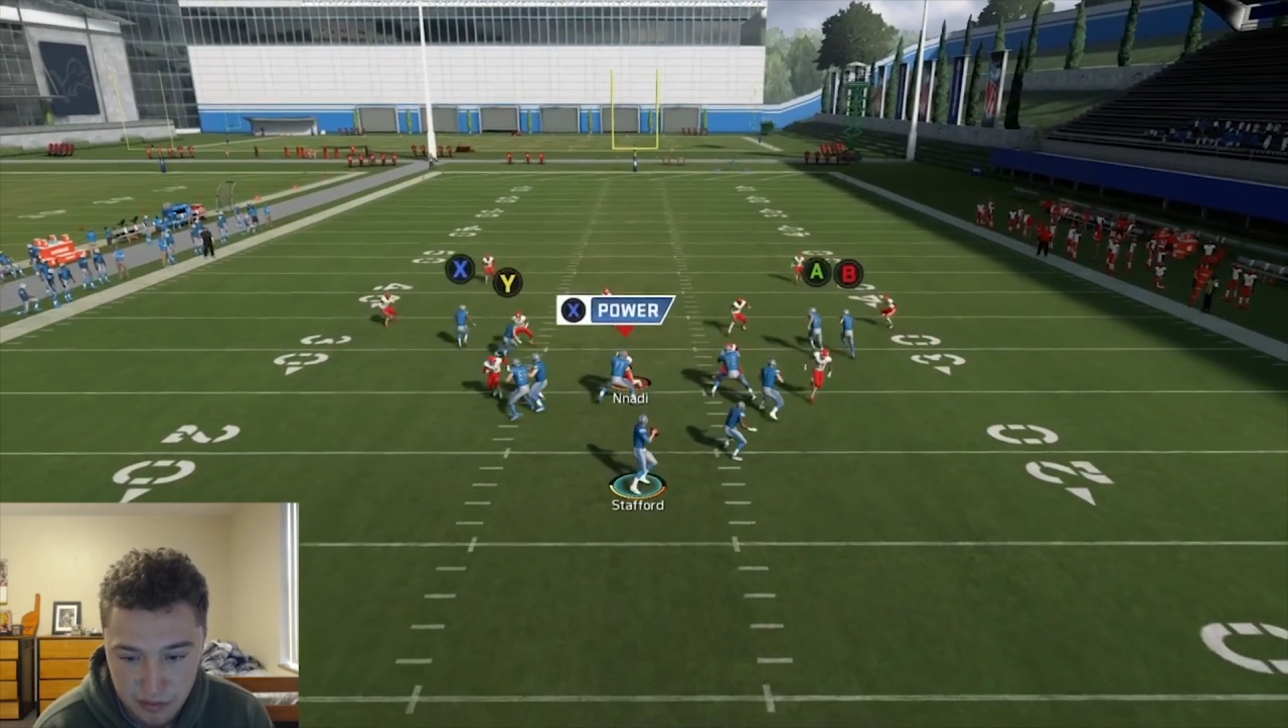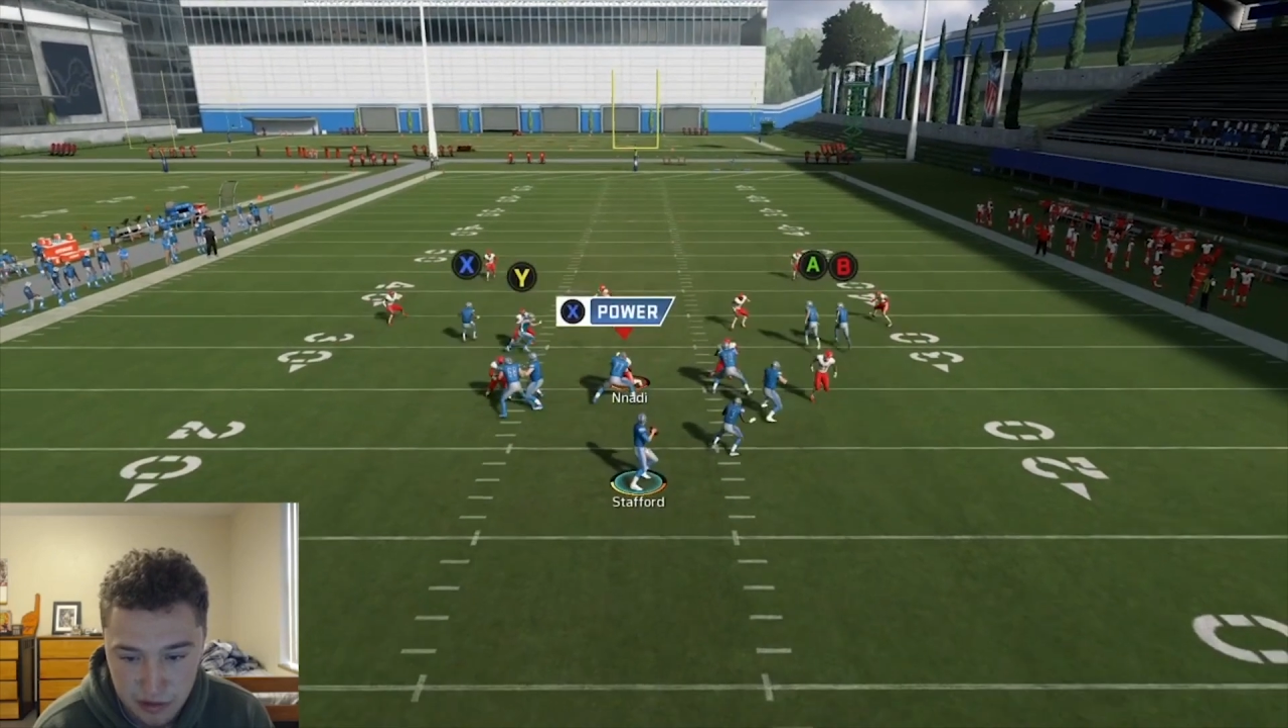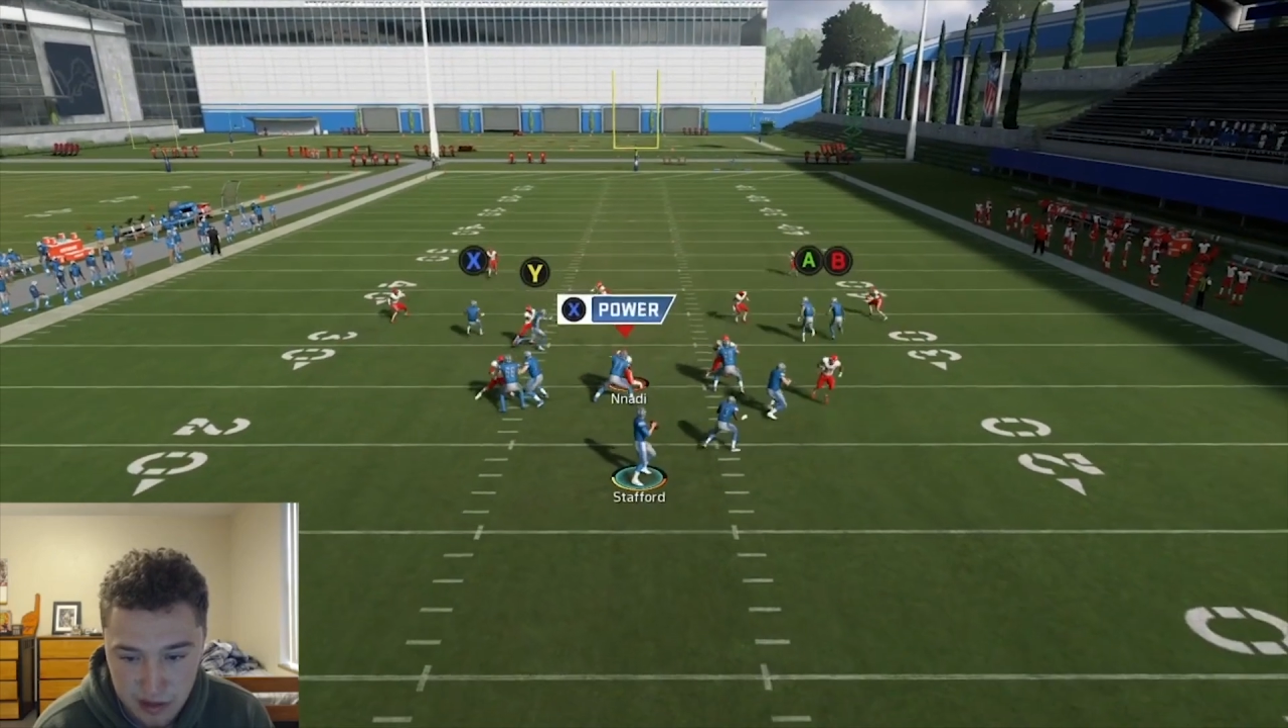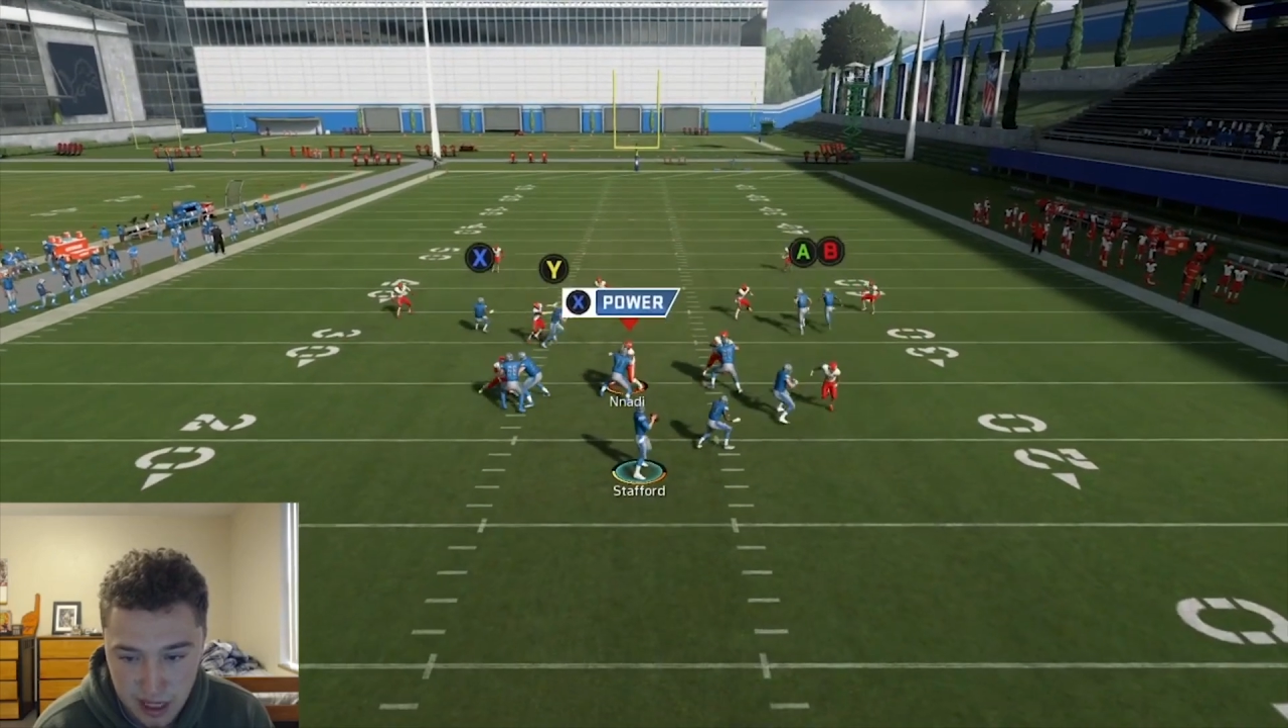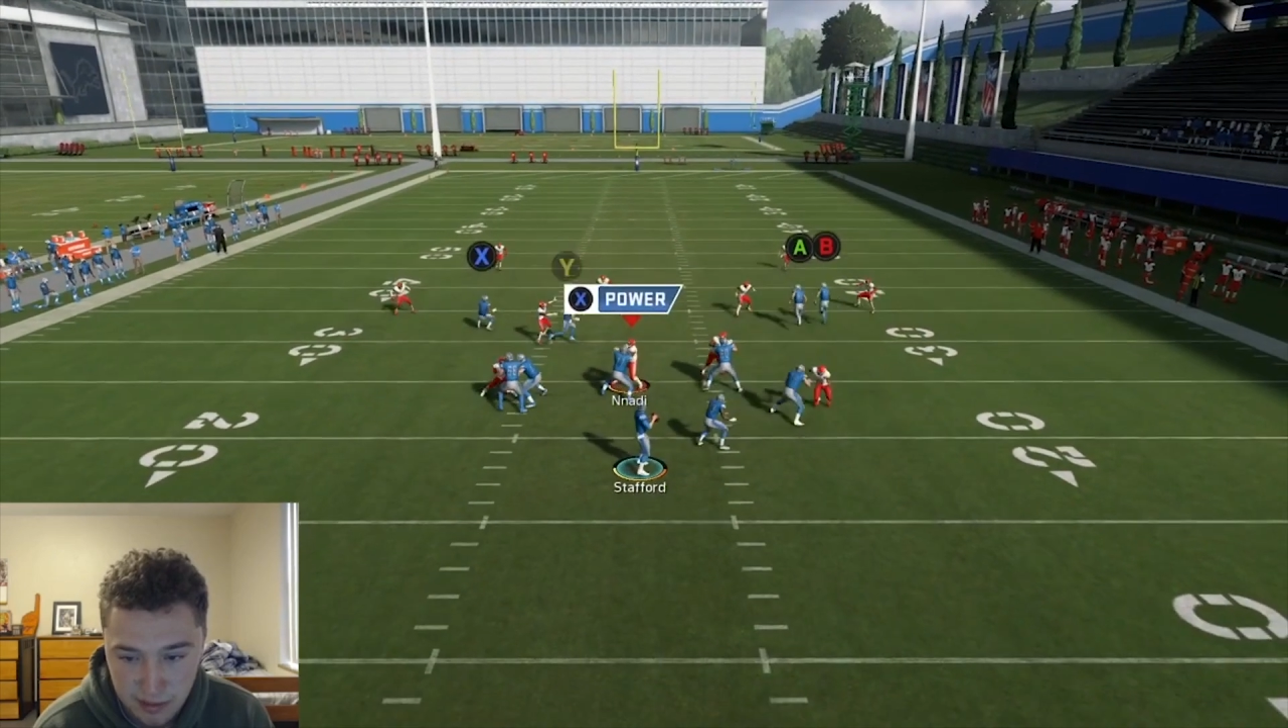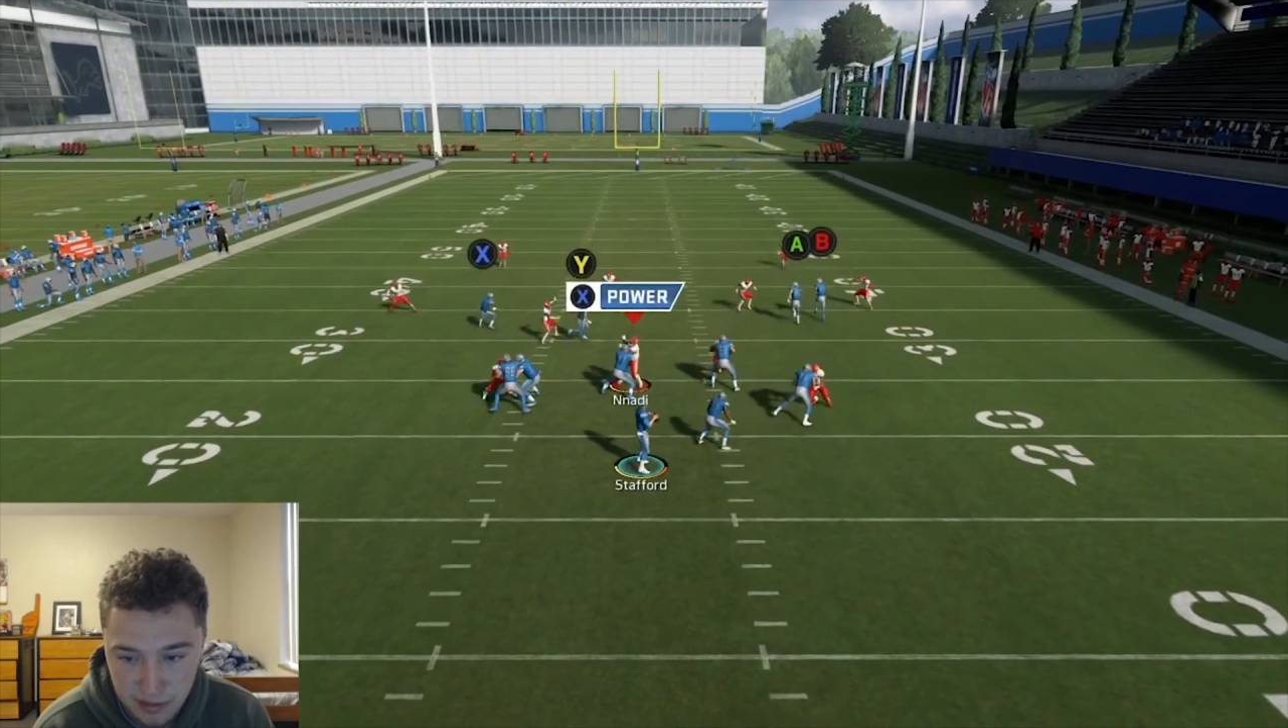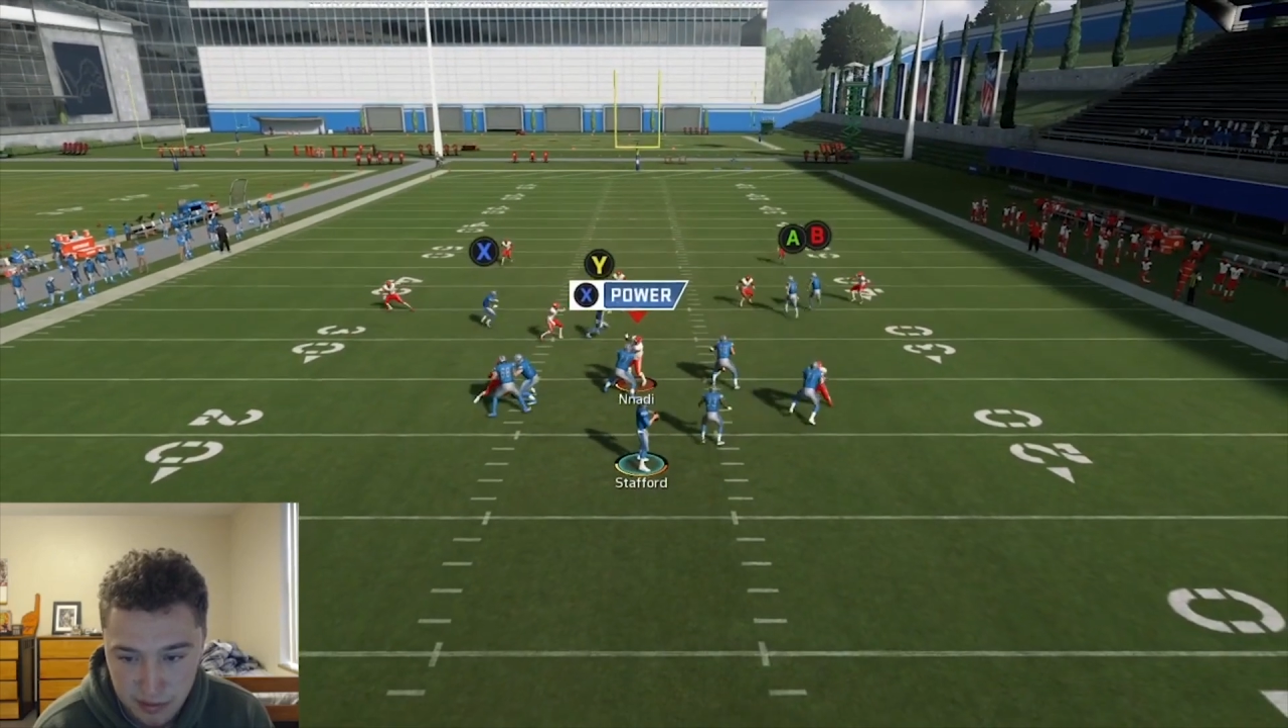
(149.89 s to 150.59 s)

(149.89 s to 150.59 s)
more time in